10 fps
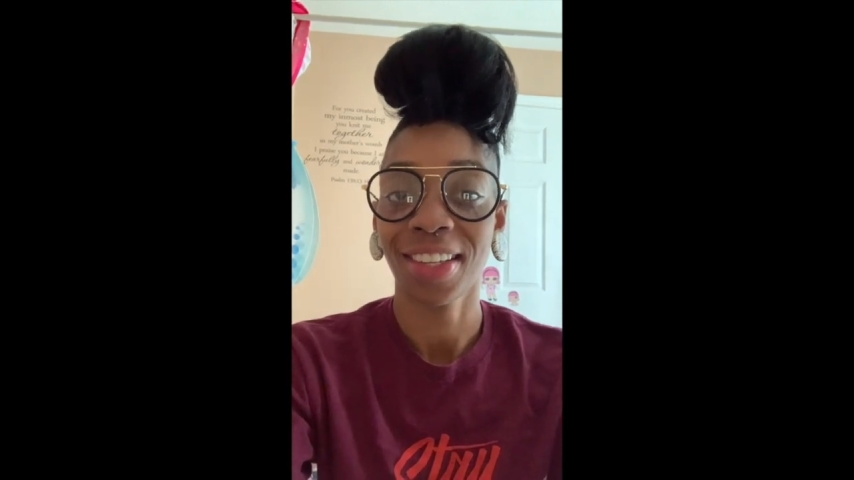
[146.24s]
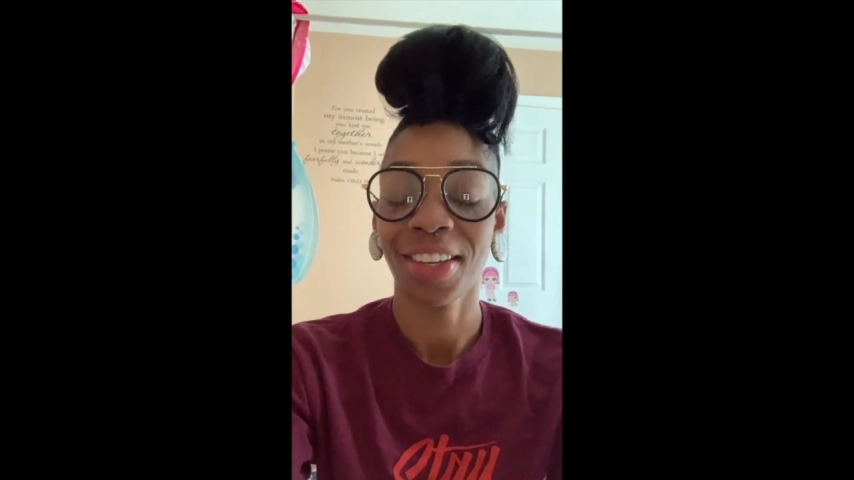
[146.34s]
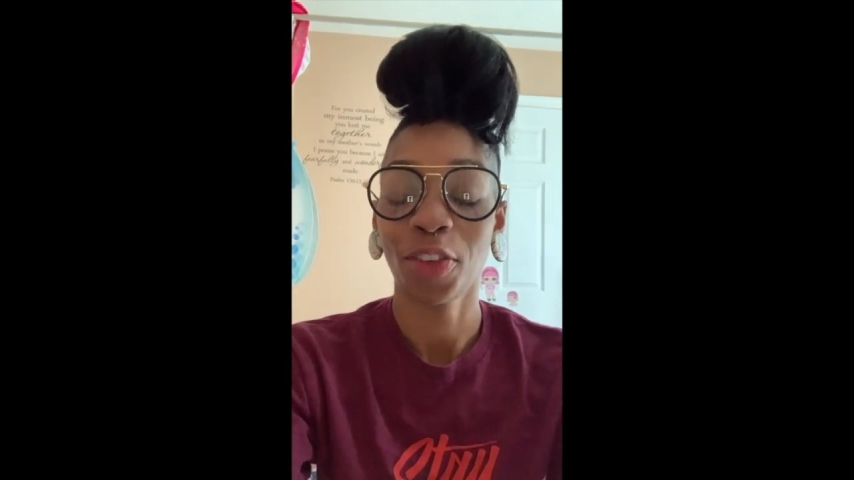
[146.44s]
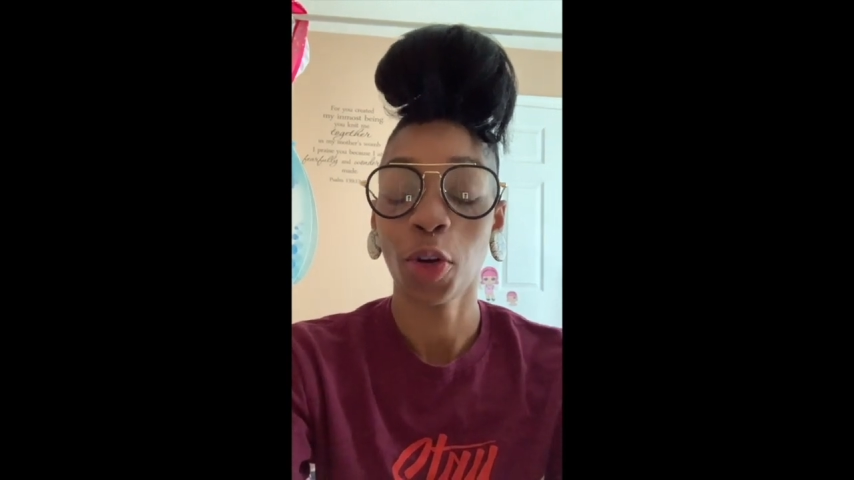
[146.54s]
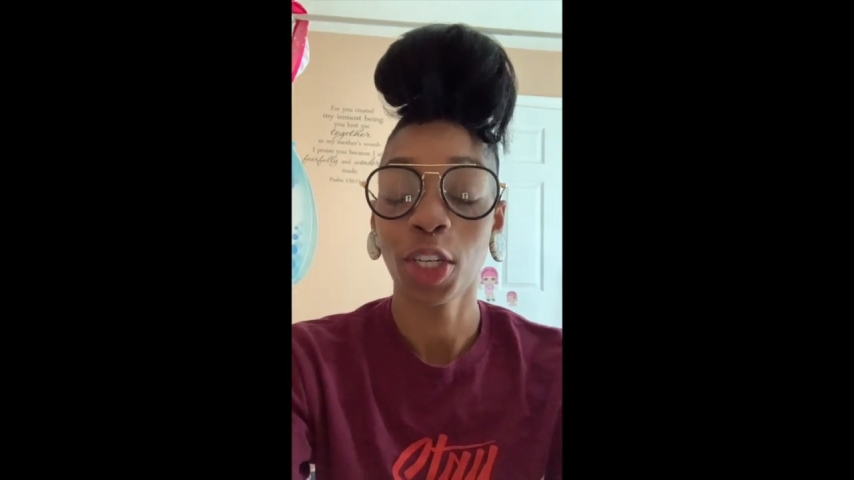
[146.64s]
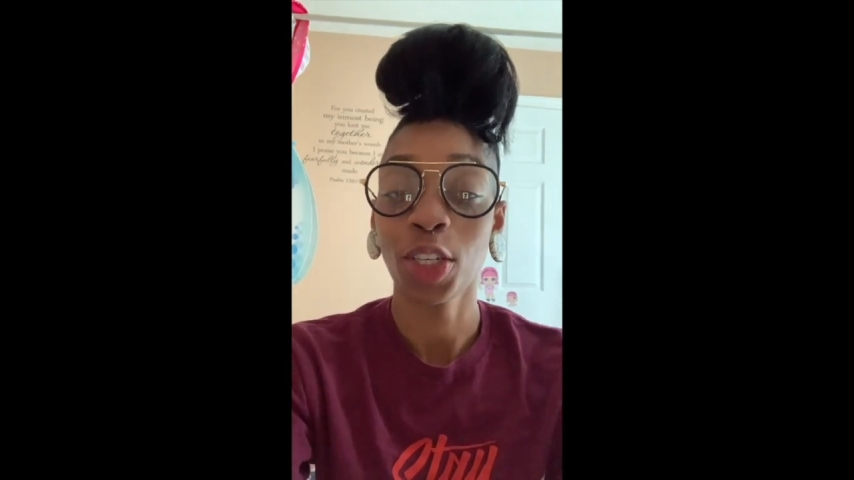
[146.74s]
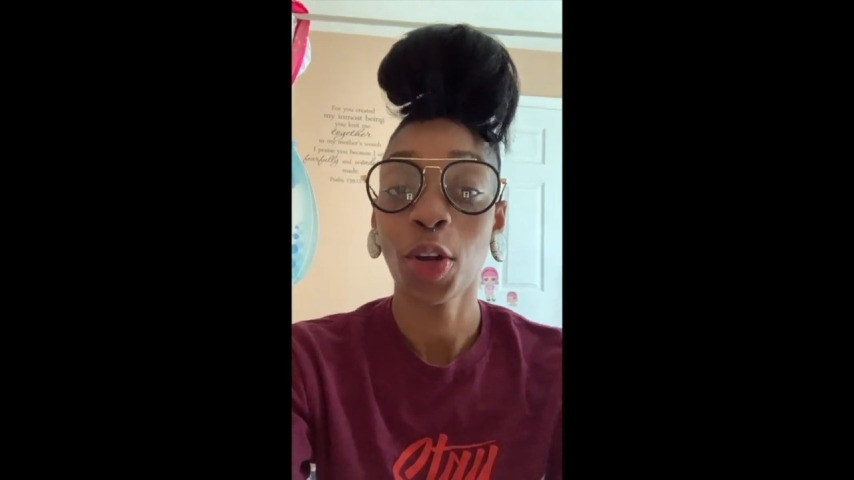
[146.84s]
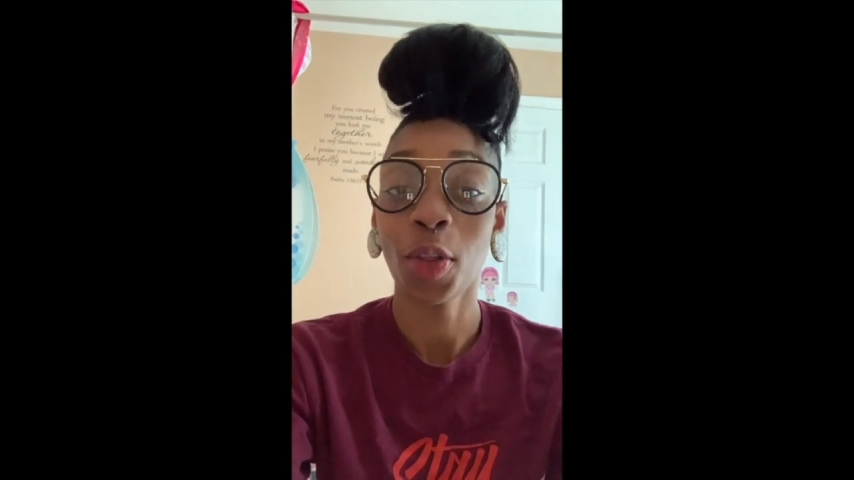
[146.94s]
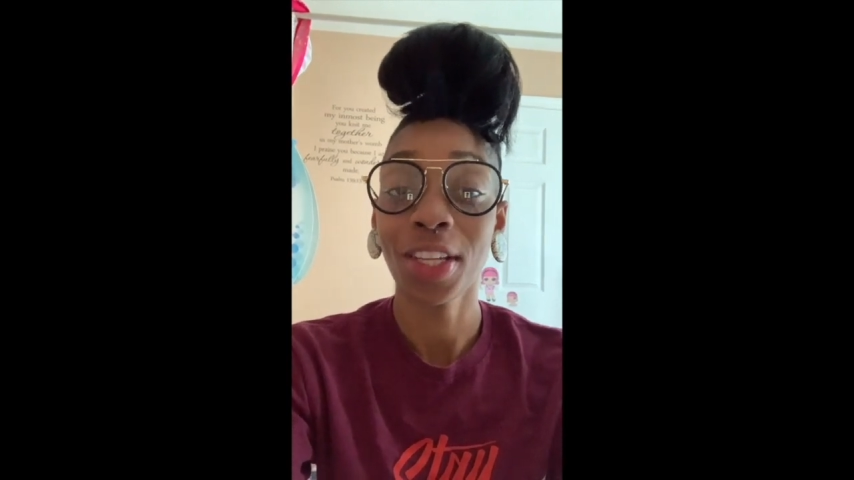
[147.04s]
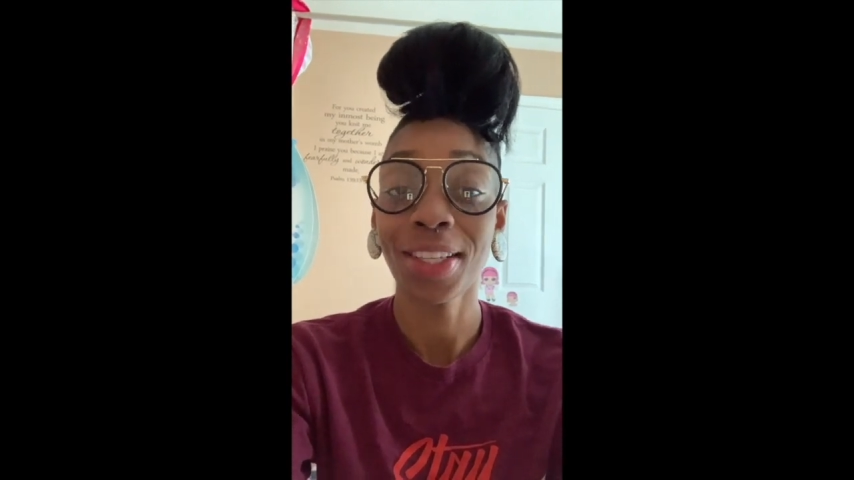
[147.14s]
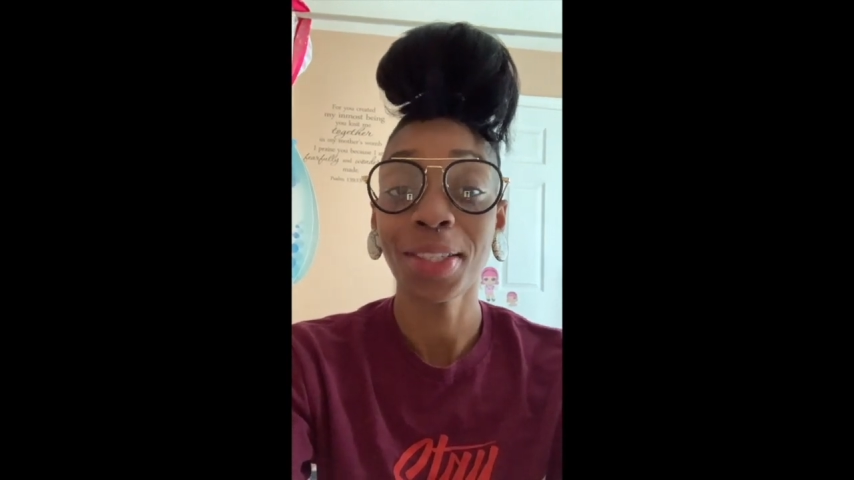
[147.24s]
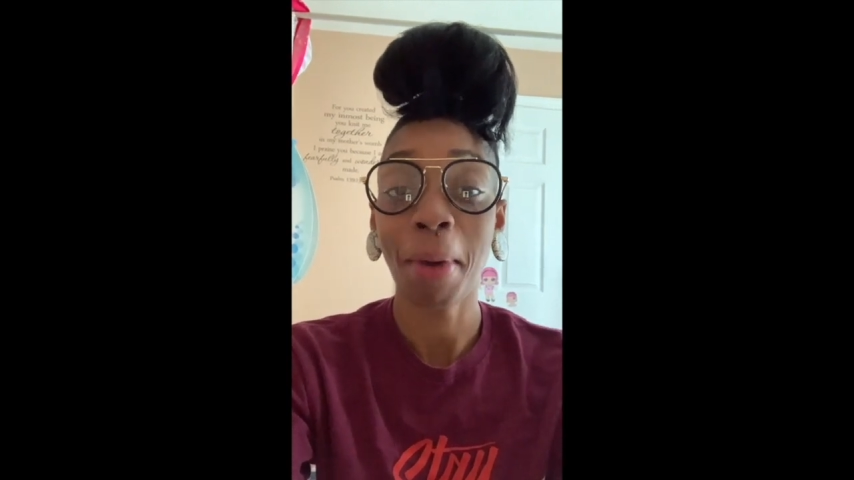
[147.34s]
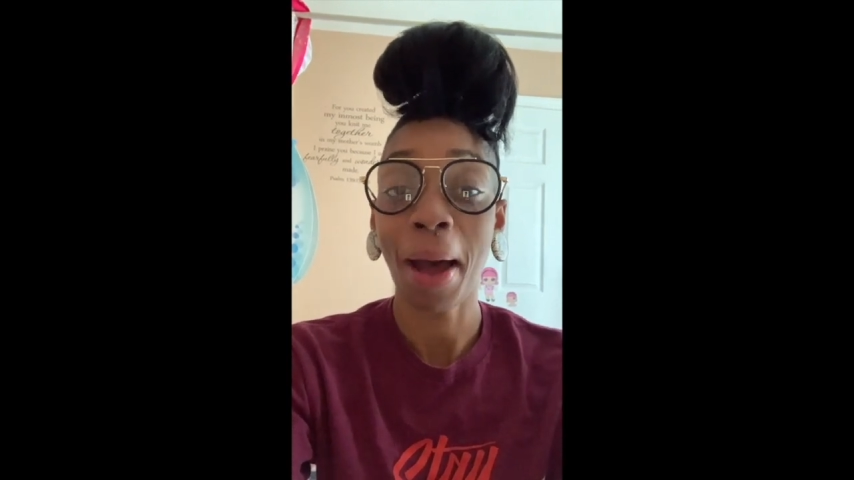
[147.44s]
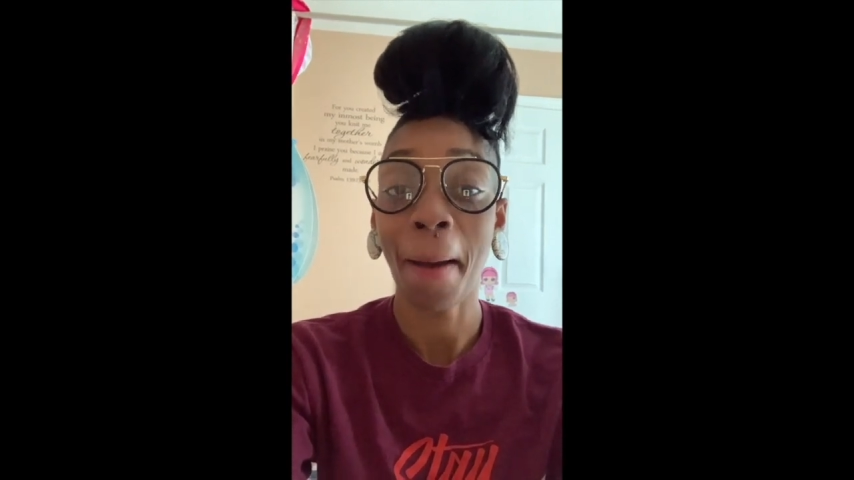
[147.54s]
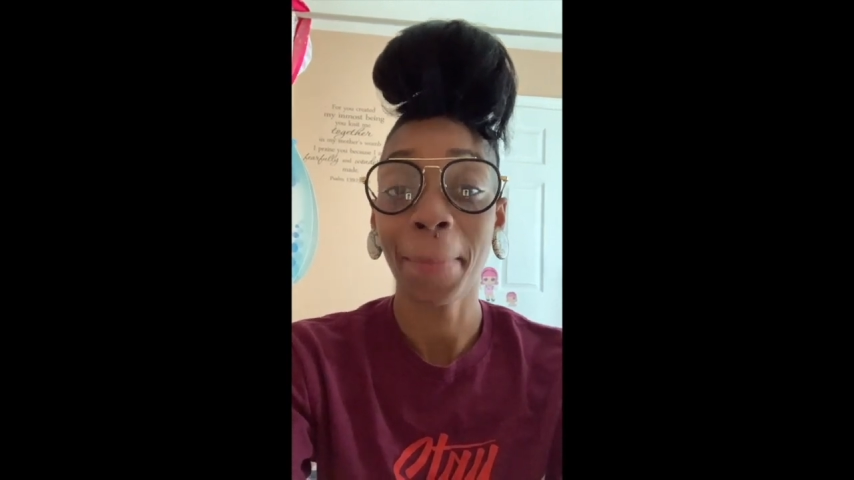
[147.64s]
Of course, you know this is
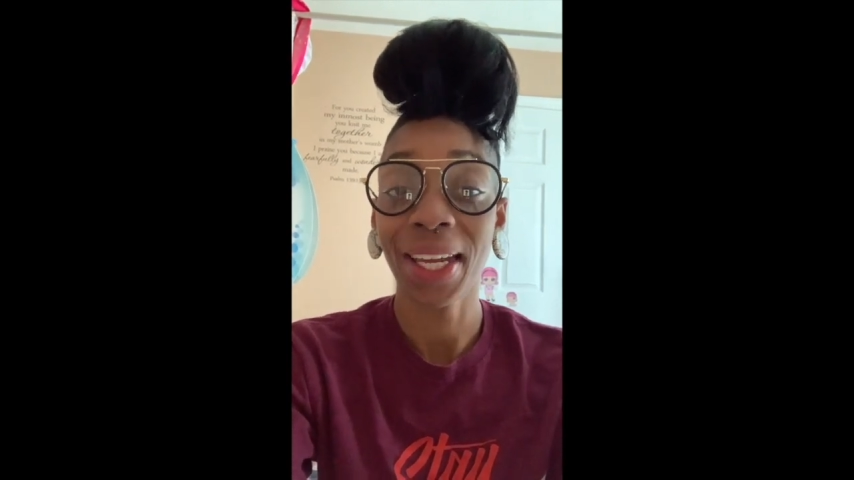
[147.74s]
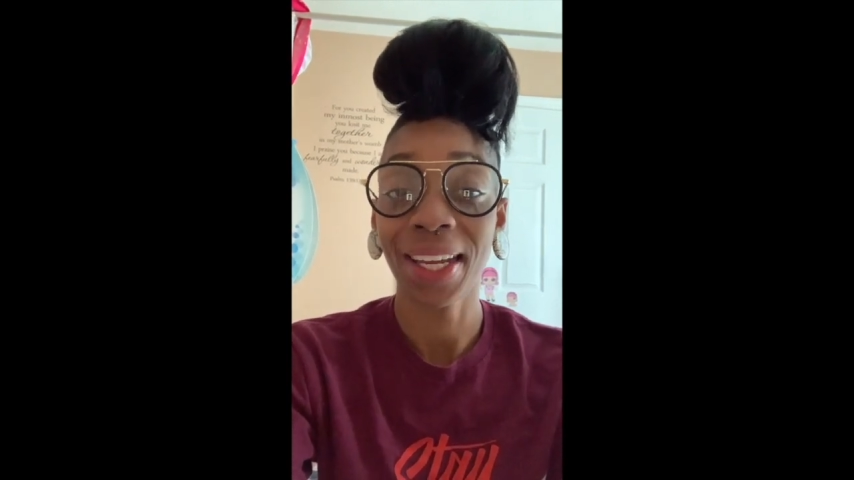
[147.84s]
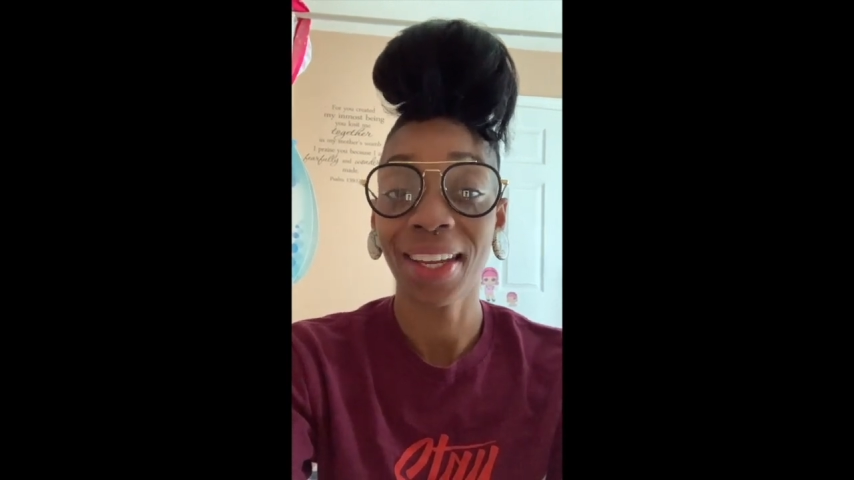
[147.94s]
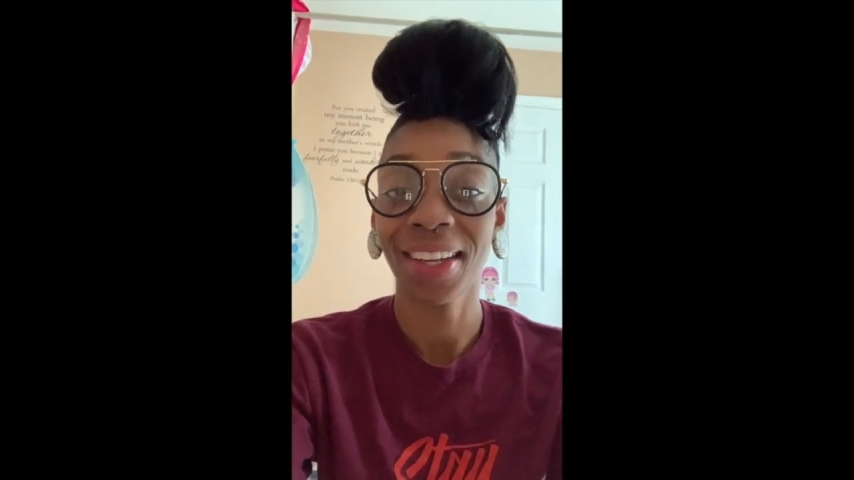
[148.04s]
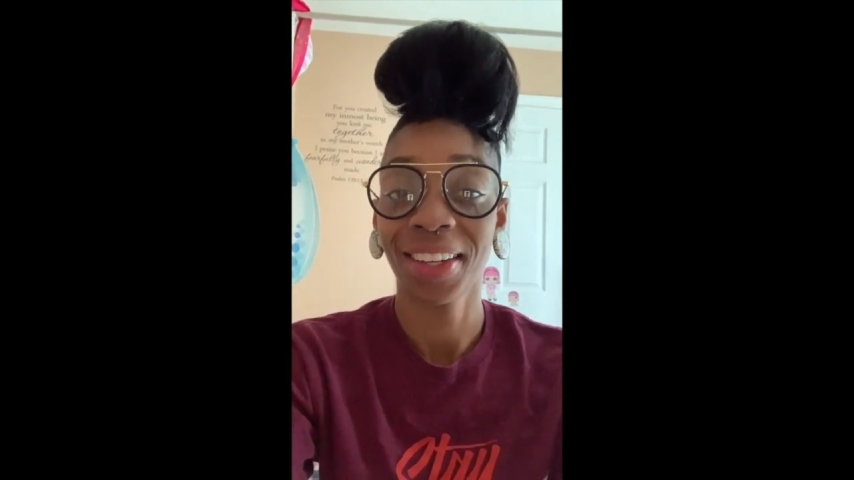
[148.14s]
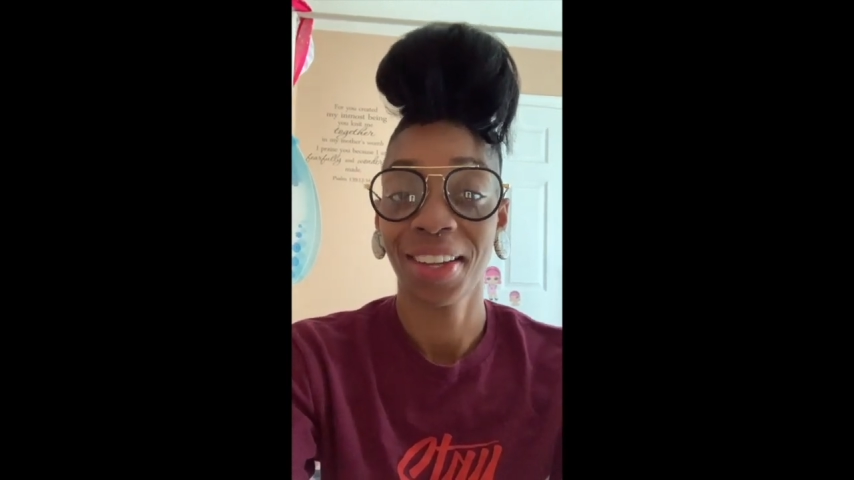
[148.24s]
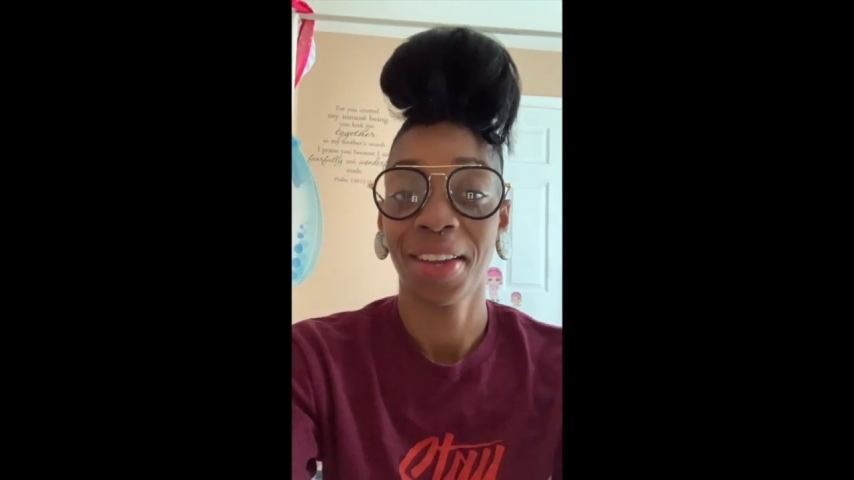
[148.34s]
mommy,